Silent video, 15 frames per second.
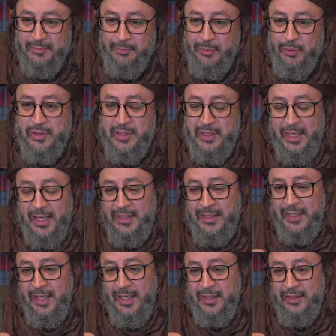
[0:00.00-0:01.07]
Because La
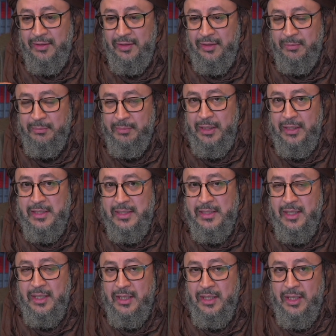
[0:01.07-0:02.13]
ilaha illallah
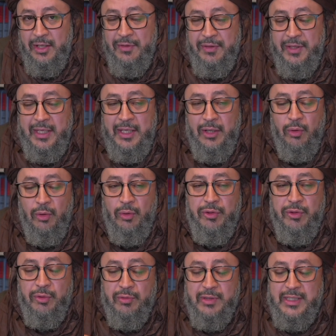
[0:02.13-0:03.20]
means the
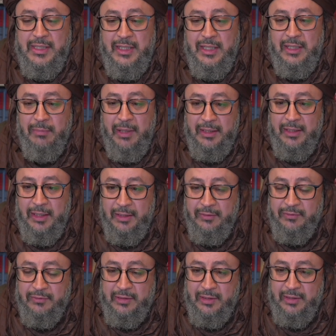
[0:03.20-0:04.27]
authority in my
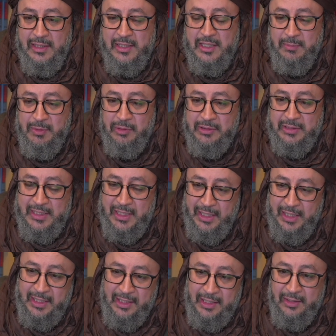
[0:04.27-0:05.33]
life that tells me what is
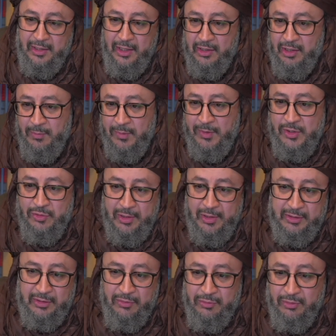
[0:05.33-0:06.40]
halal and haram, what is
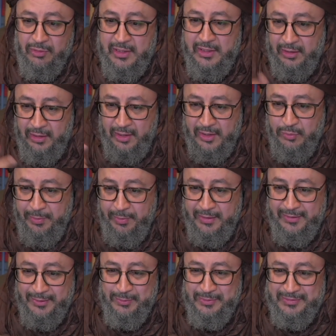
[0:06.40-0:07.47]
right and wrong, is Allah
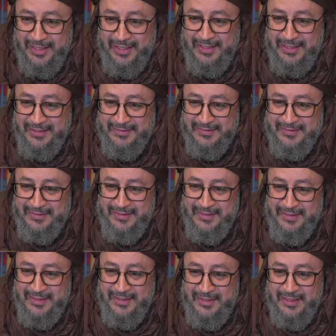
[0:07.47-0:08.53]
subhanahu wa ta'ala.
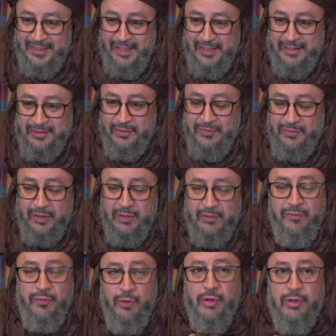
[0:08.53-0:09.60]
And
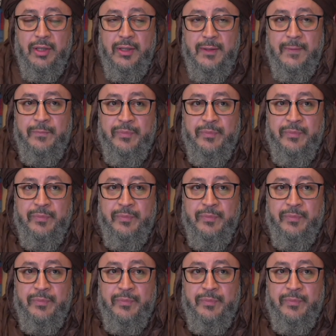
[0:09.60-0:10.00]
therefore,